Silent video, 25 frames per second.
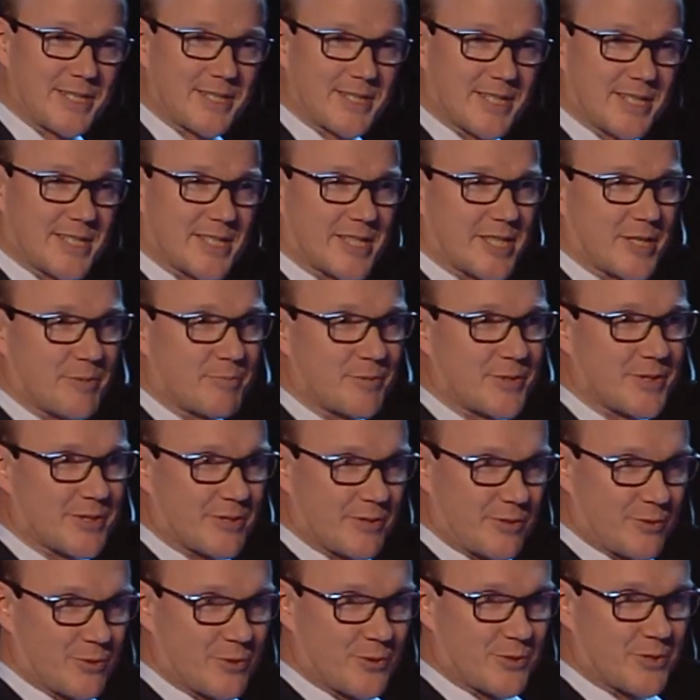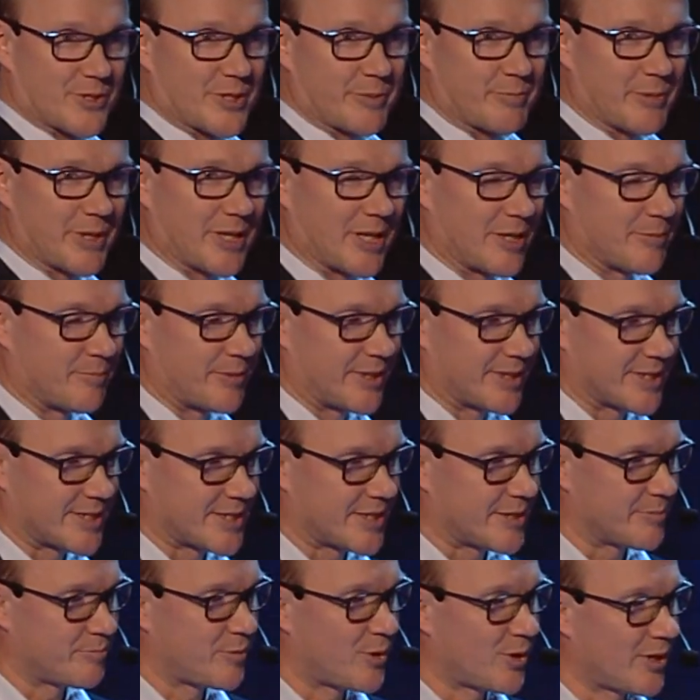systems used typically by
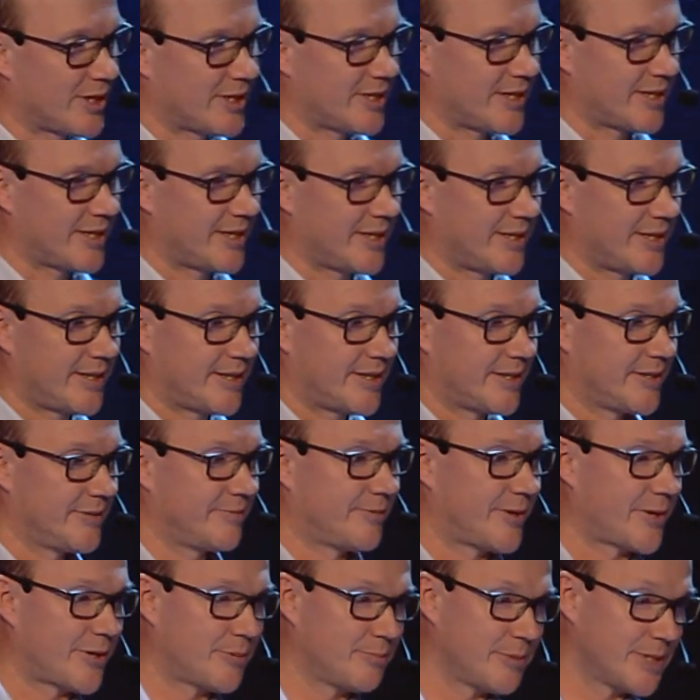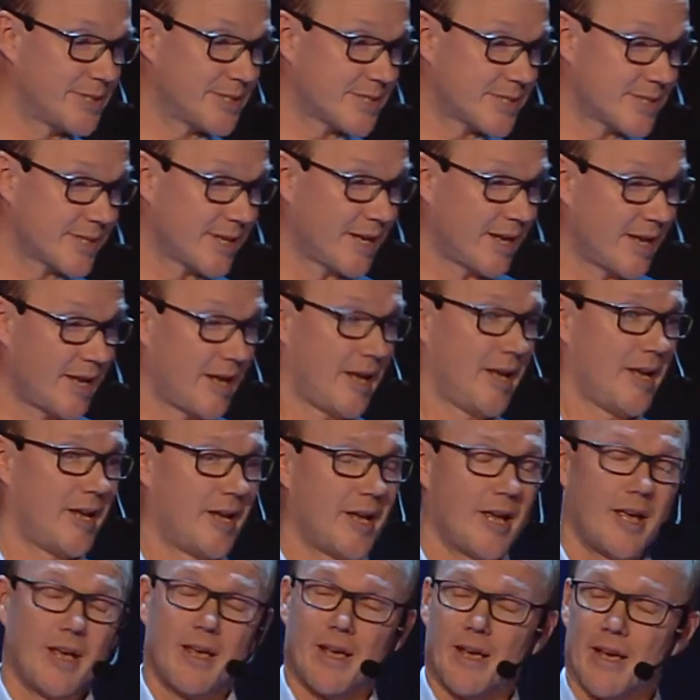symbolic AI environments.
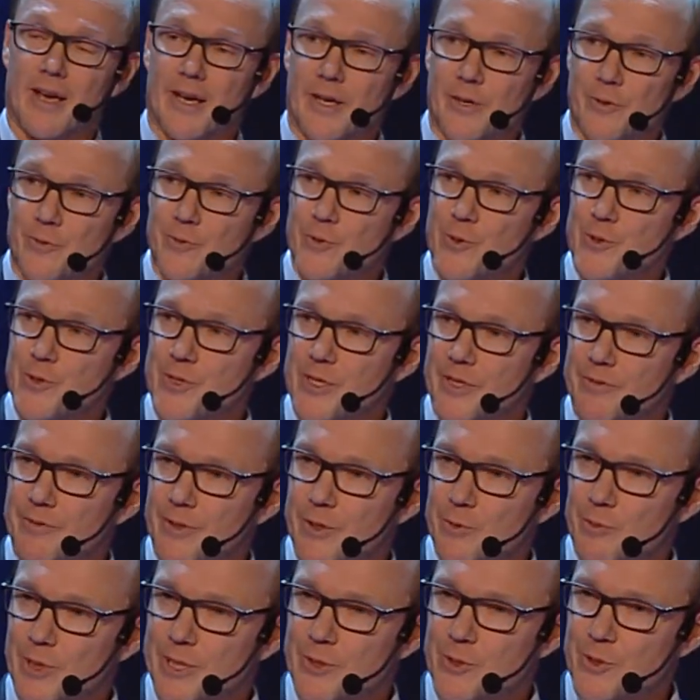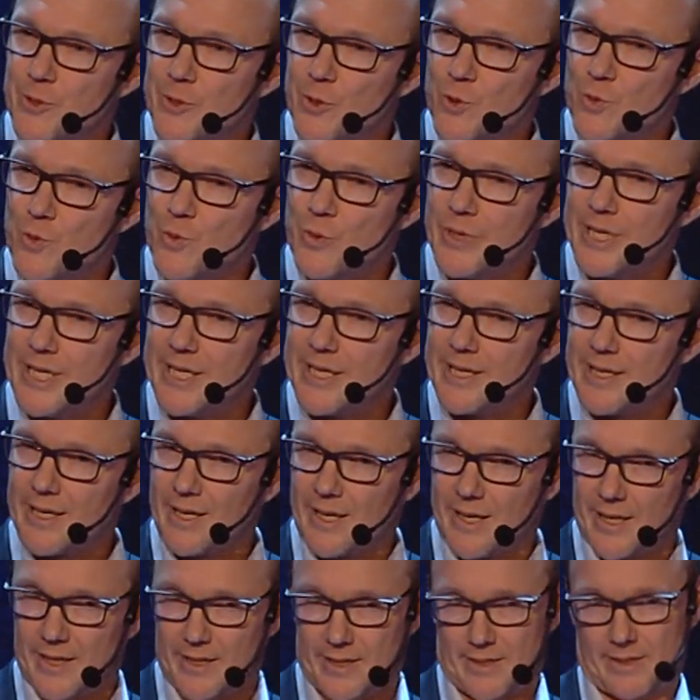And of course, if you want to
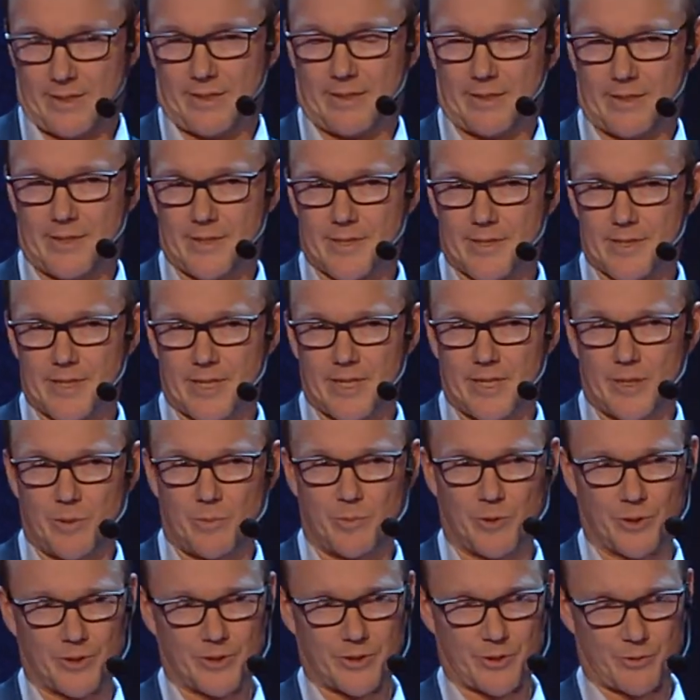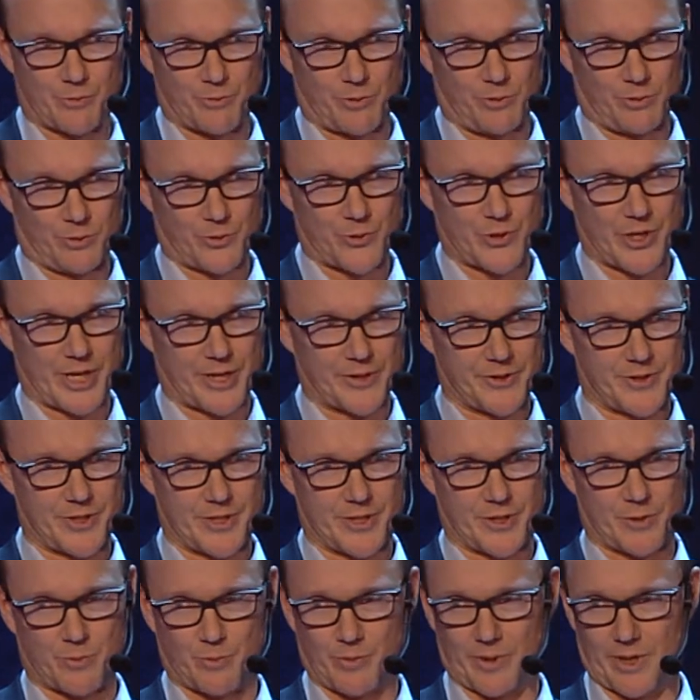quickly see what the rule
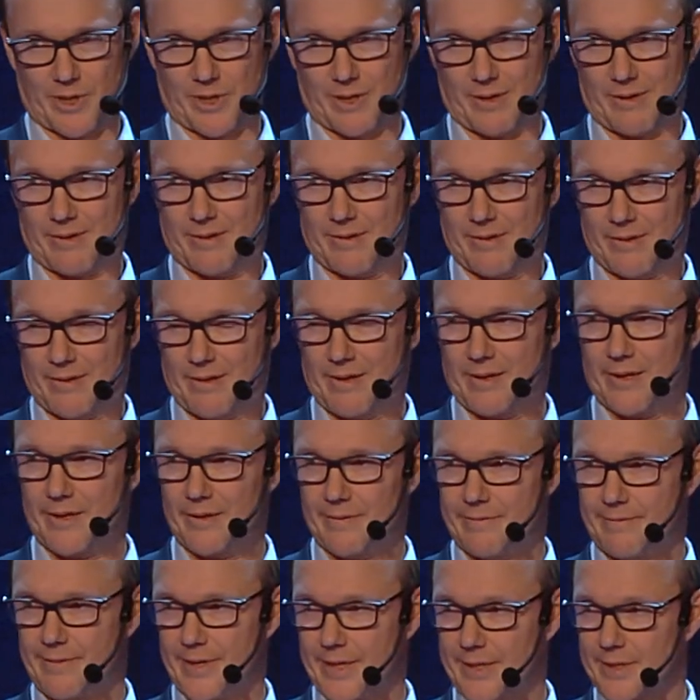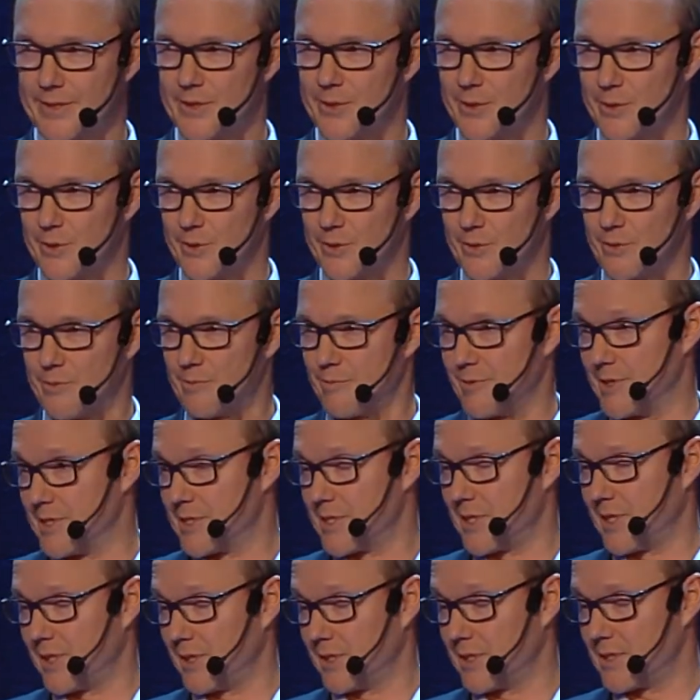changes will affect your
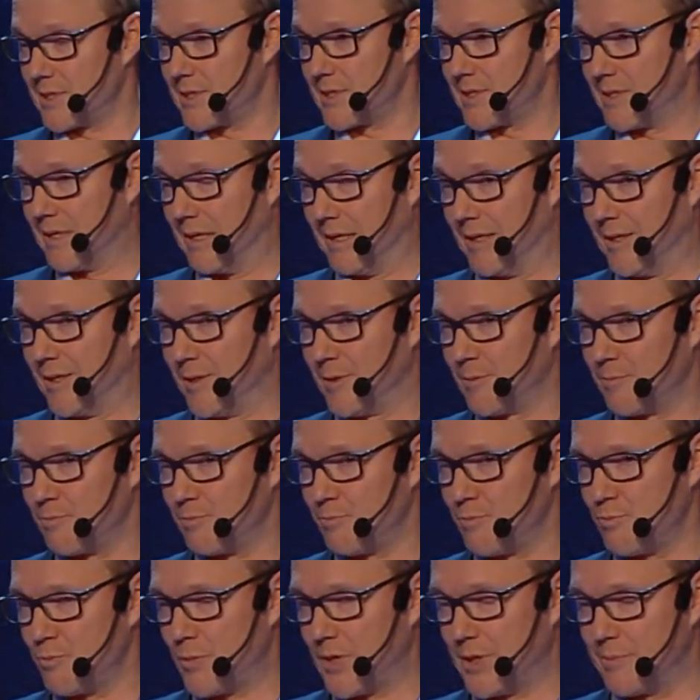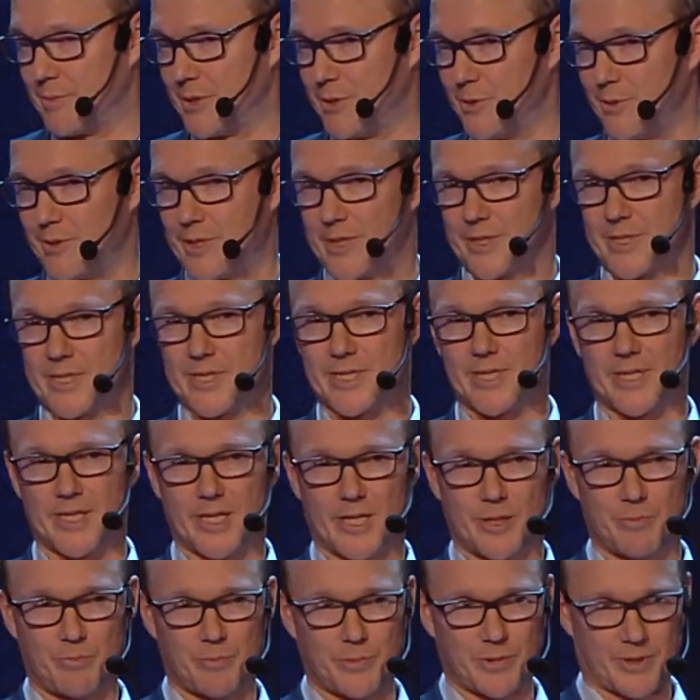results, I mean, you can
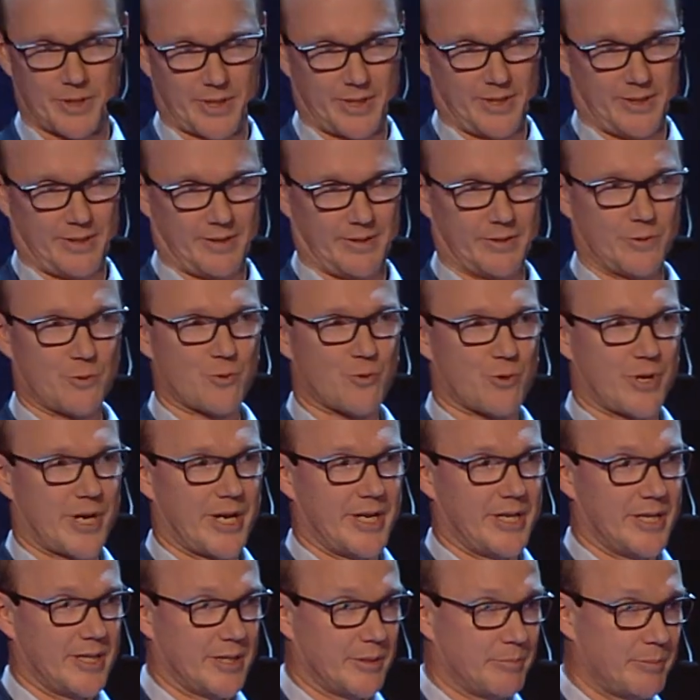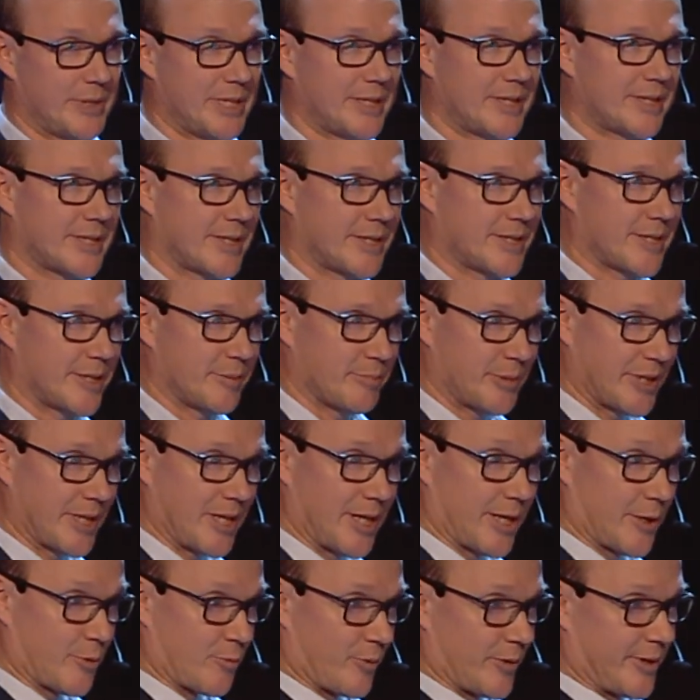skip the training bit that
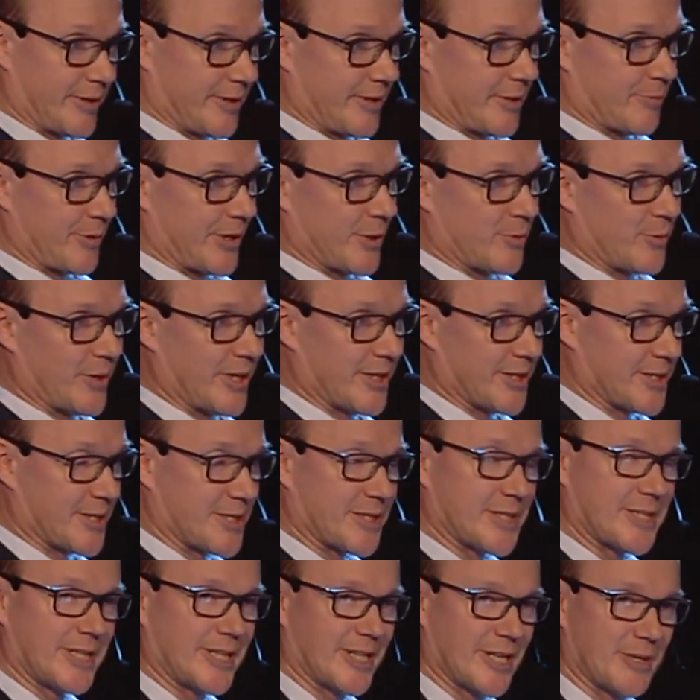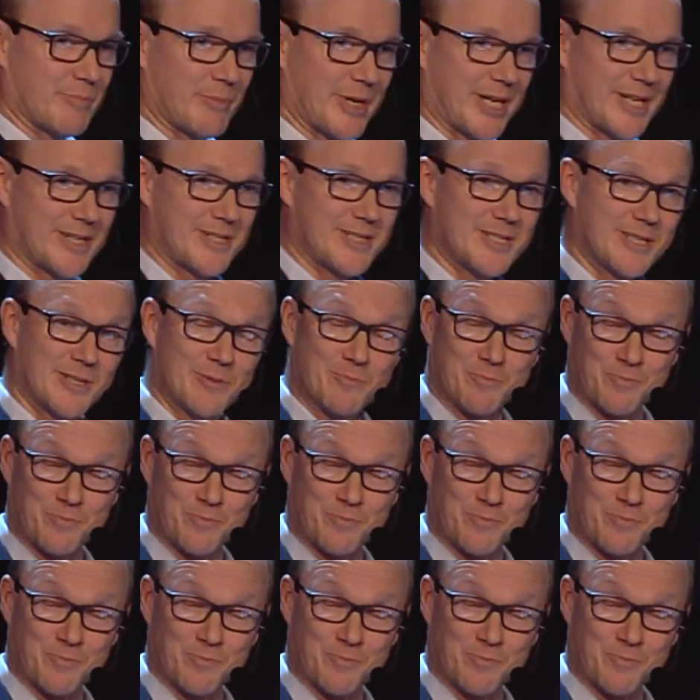typically requires time. And